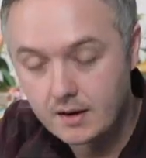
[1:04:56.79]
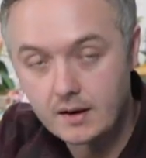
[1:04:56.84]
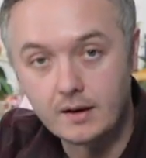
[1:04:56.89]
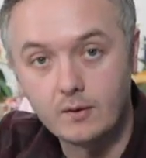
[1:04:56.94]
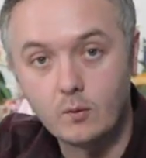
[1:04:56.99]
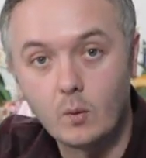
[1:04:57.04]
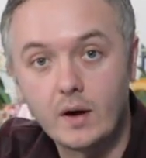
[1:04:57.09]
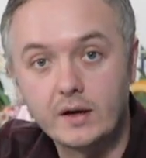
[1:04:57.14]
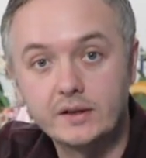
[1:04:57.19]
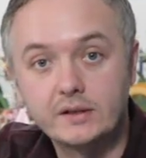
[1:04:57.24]

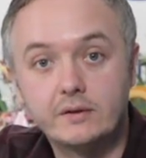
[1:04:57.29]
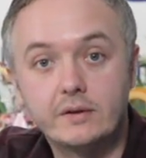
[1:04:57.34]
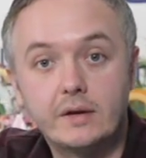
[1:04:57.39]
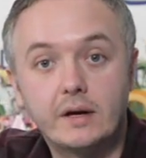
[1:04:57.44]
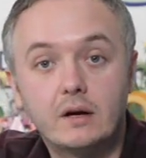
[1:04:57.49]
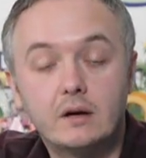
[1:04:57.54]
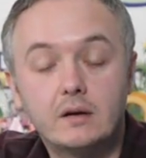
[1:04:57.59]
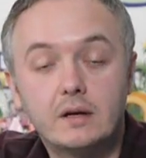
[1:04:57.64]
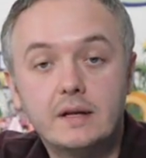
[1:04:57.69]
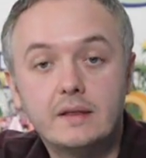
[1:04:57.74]
And while you're
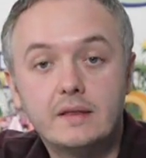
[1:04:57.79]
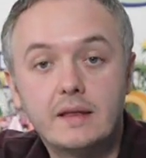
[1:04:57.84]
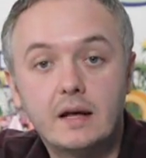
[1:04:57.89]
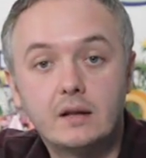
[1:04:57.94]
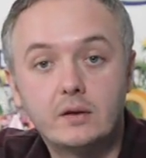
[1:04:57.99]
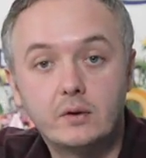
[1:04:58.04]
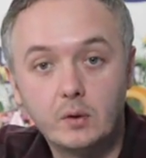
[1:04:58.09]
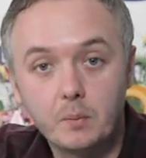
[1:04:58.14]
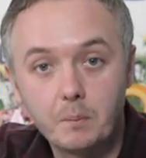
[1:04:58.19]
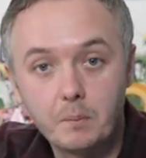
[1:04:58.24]
there, hit that
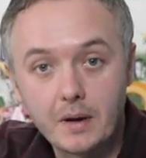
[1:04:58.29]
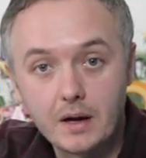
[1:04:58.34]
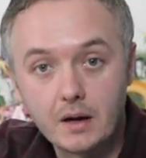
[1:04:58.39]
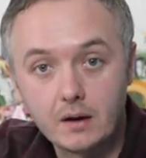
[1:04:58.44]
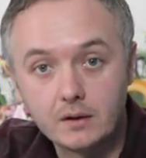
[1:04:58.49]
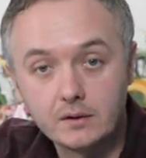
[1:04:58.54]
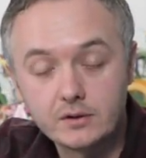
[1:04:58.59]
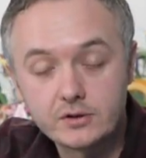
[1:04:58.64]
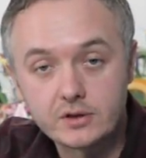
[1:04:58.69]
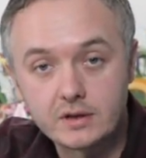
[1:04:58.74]
little
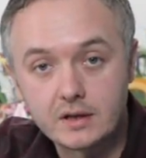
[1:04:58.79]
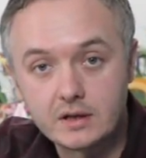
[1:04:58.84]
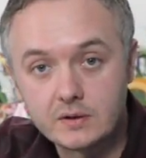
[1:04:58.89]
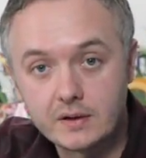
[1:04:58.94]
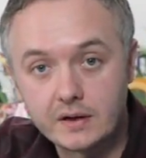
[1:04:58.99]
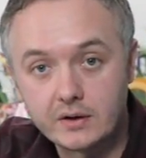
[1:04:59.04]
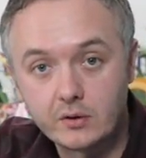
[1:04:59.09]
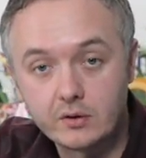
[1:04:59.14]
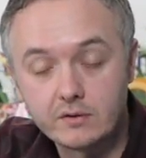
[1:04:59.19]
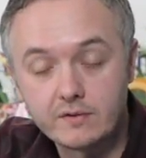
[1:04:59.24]
bell so that you
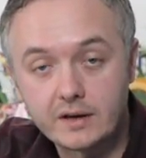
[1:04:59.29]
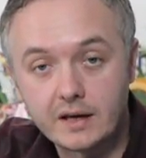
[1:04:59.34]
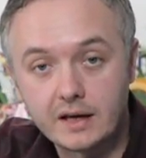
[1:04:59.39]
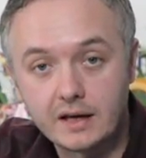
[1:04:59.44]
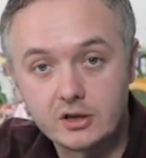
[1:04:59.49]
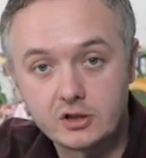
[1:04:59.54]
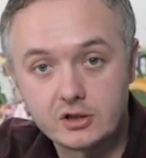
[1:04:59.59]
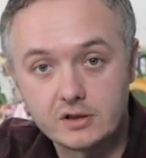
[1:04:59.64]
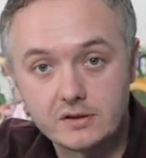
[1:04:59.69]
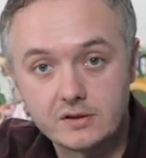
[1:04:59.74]
get
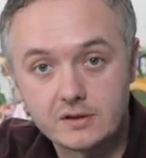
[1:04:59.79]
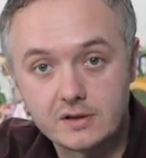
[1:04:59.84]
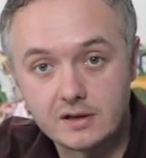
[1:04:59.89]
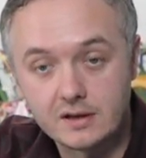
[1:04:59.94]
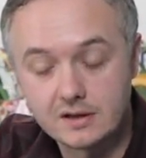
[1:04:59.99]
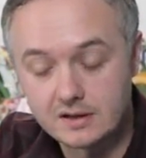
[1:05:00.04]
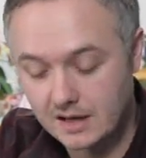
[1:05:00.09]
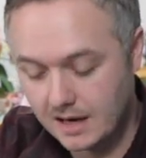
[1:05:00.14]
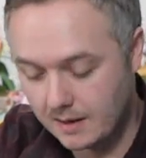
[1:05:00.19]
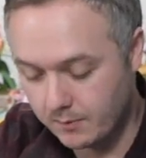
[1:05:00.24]
notifications
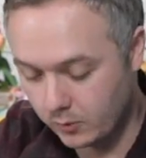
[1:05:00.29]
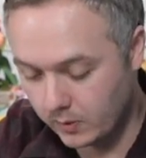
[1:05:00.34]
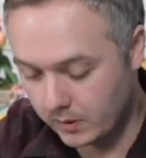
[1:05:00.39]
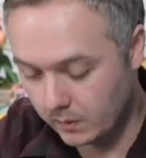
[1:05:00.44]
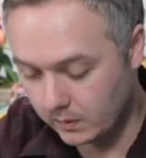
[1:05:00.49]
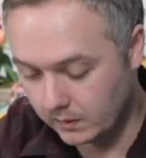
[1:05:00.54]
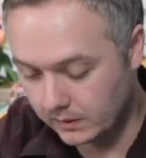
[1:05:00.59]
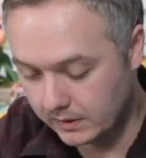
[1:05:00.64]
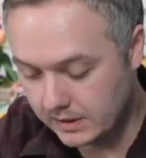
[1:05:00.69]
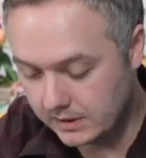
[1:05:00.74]
anytime we
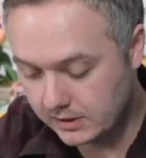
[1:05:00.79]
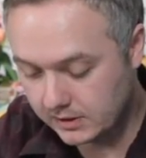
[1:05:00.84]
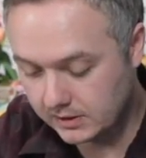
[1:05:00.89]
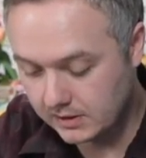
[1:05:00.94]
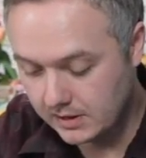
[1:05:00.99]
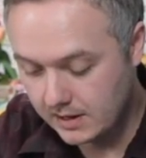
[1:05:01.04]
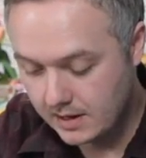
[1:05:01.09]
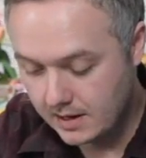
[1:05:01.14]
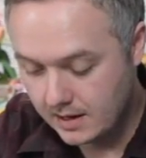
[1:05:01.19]
release